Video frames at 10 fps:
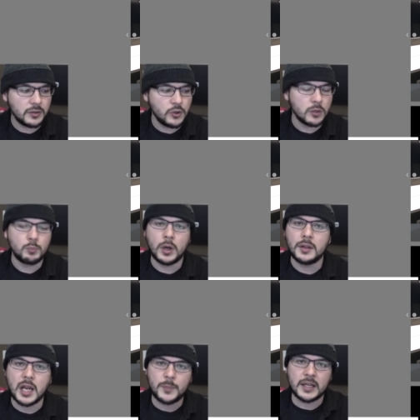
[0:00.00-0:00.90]
you can pull
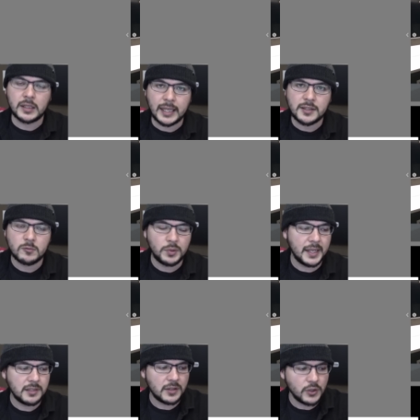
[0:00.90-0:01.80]
it up and it clicks in
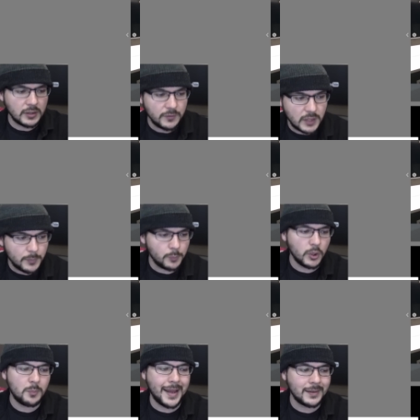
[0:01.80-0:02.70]
place, and then you could lift it up and
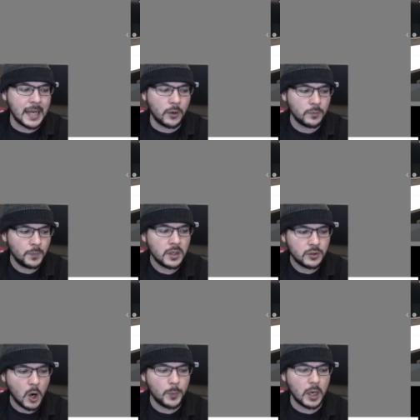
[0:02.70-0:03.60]
put it back down
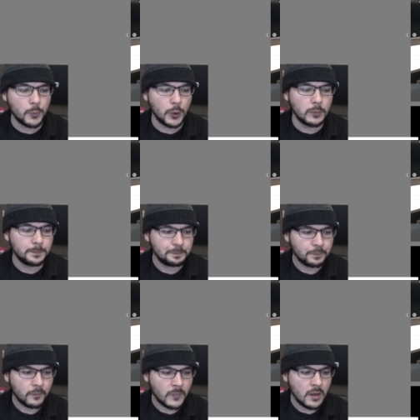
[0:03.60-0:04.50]
to open up room.
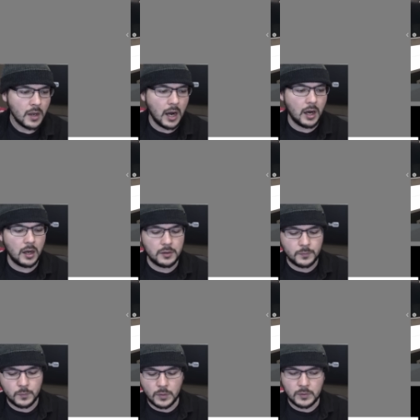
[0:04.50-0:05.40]

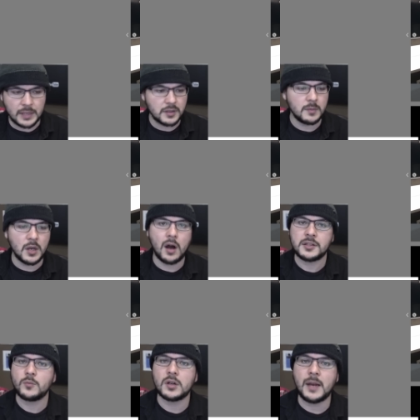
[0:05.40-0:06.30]
It's going to be
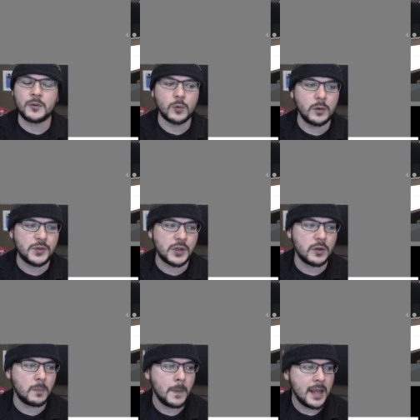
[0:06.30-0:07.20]
awesome. We're going to be on the road
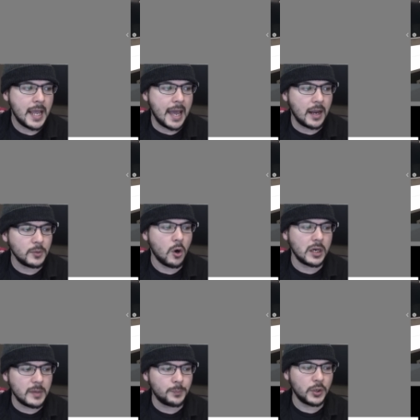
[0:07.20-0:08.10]
soon, and I'm
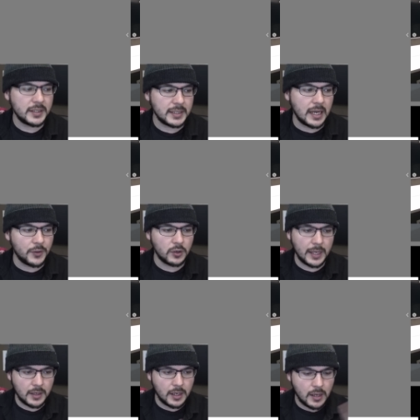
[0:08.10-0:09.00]
going to be putting together
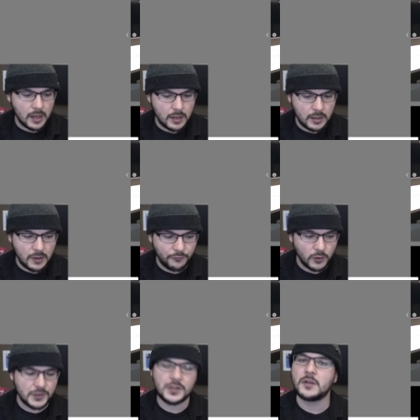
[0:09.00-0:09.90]
like a
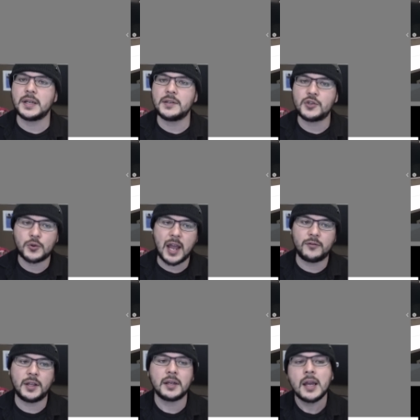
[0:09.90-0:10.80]
full series
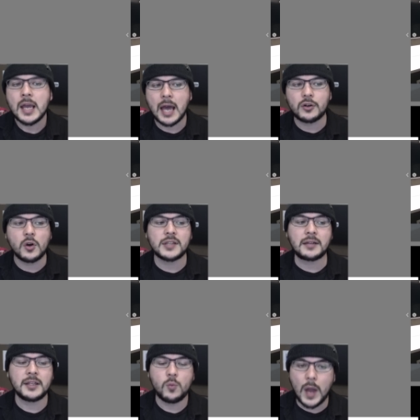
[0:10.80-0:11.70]
traveling. I don't know
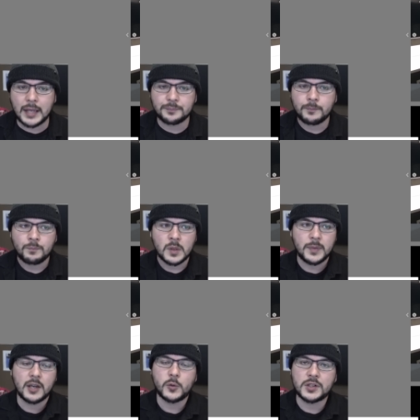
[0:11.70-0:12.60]
exactly when,
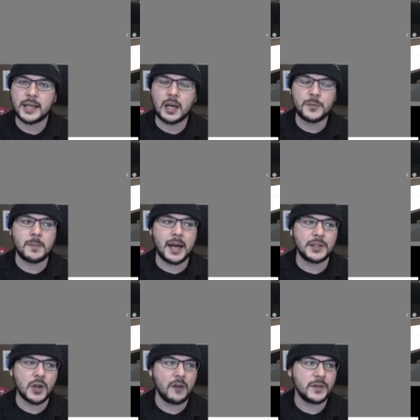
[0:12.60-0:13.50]
because we're setting up the
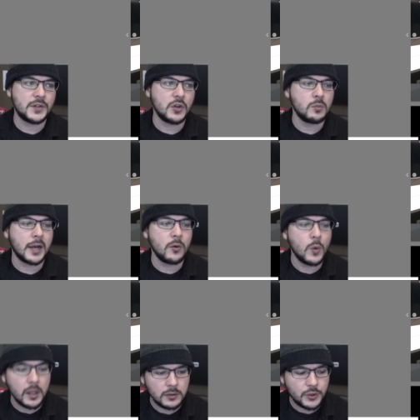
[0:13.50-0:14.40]
mines office soon, but I
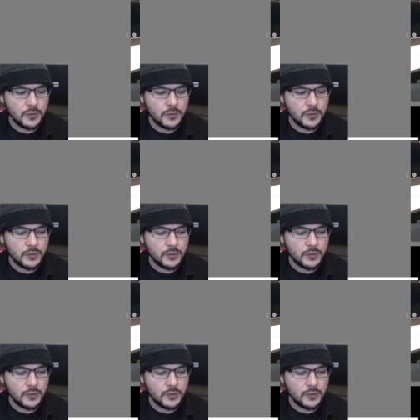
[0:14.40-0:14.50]
will do